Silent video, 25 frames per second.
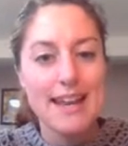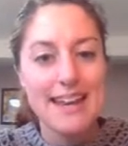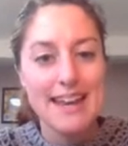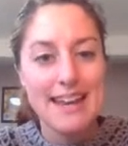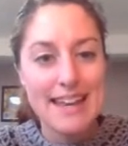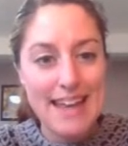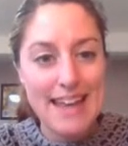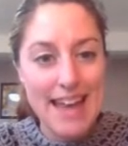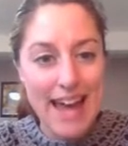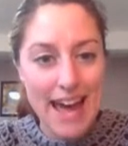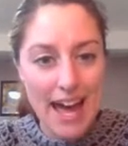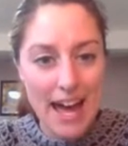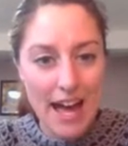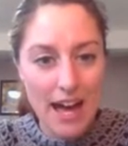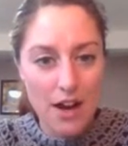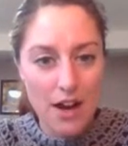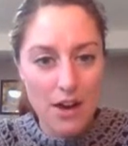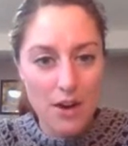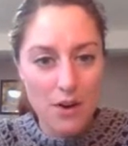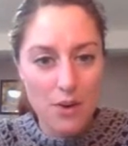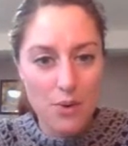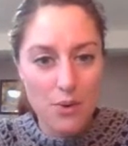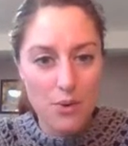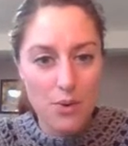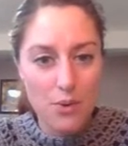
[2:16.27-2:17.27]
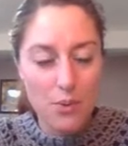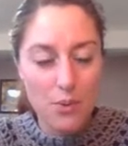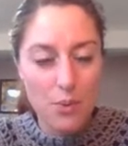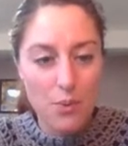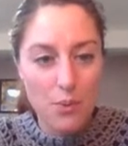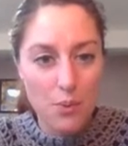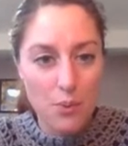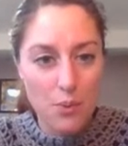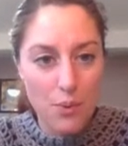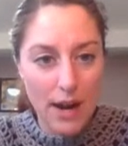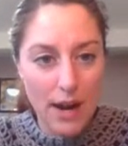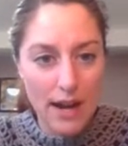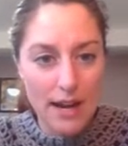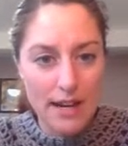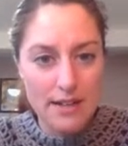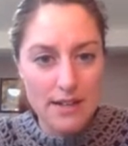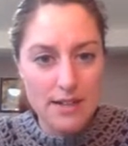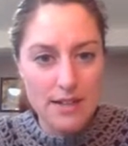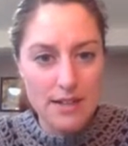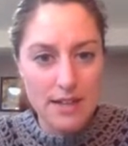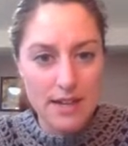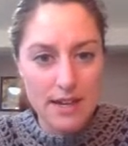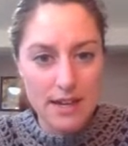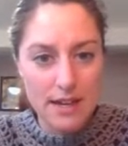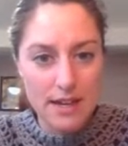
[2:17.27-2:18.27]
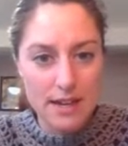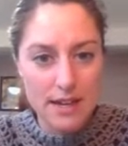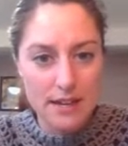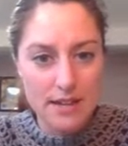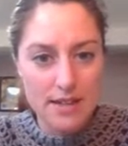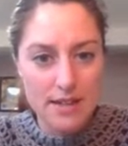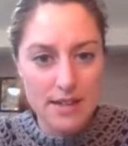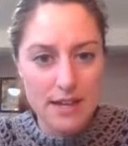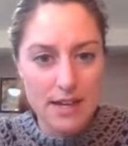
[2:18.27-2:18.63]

Now, right click